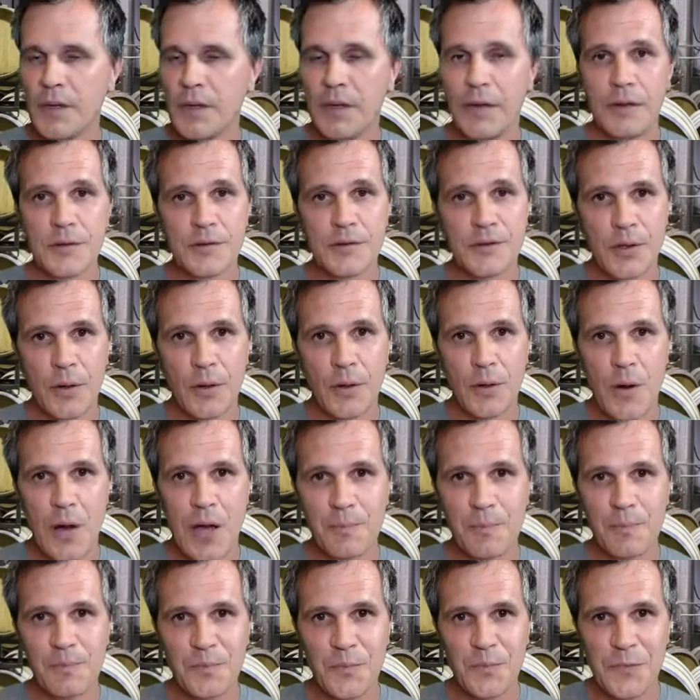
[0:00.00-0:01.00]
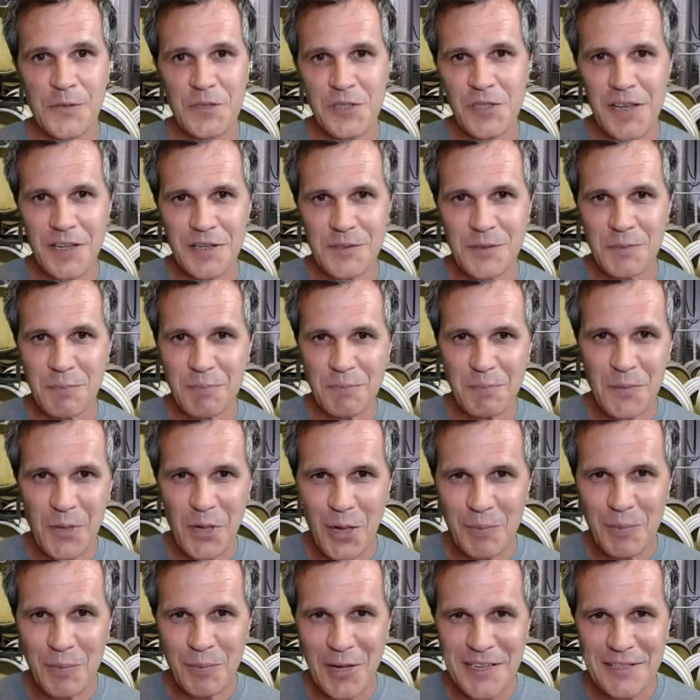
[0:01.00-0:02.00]
So um, cheers,
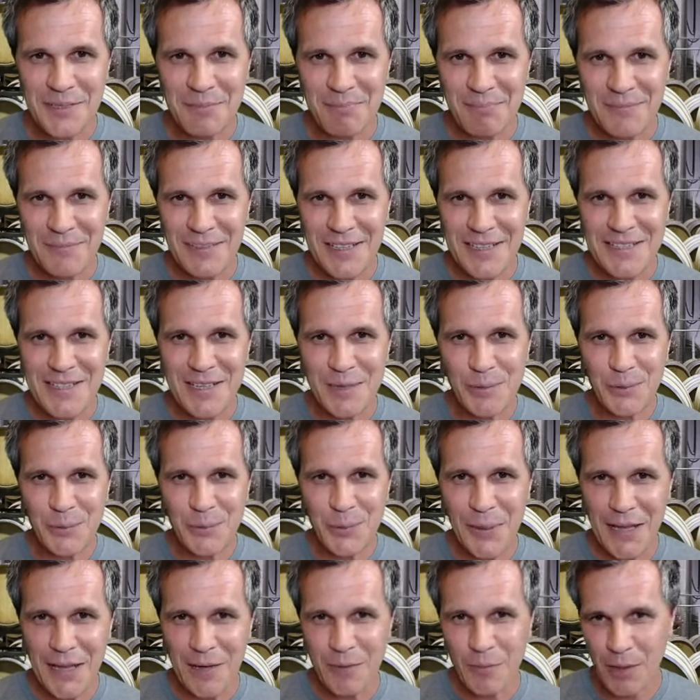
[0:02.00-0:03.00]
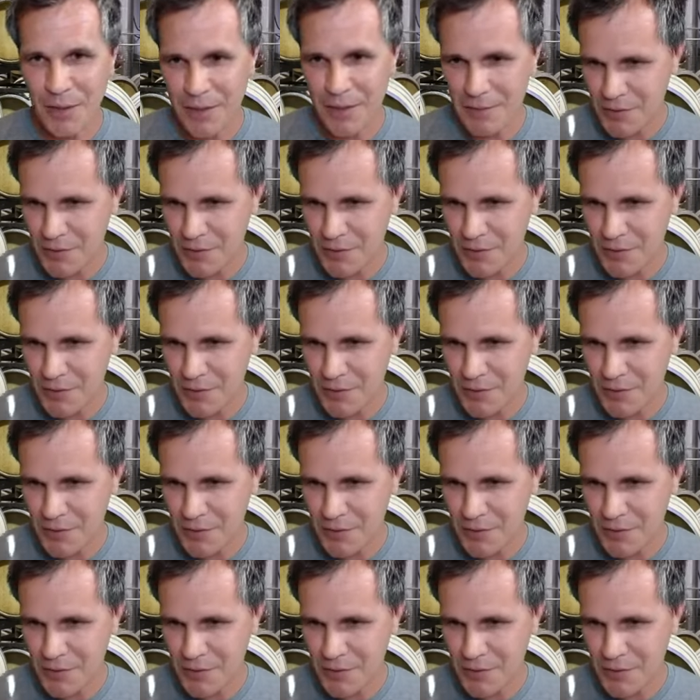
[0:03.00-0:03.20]
God bless. Let's see what we get, right?